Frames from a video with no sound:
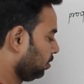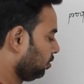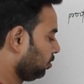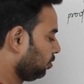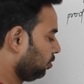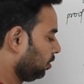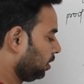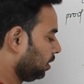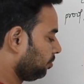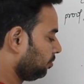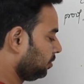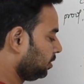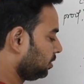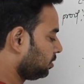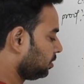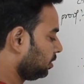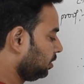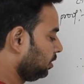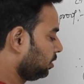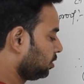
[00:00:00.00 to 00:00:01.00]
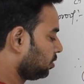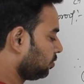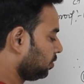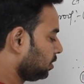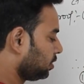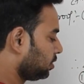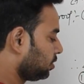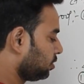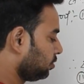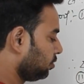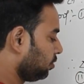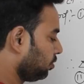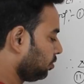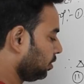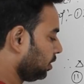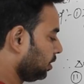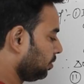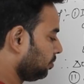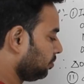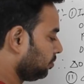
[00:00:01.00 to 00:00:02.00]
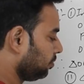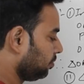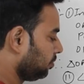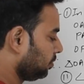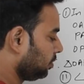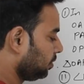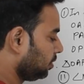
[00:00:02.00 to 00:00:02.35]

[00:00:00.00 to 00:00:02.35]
OM is equals to OM.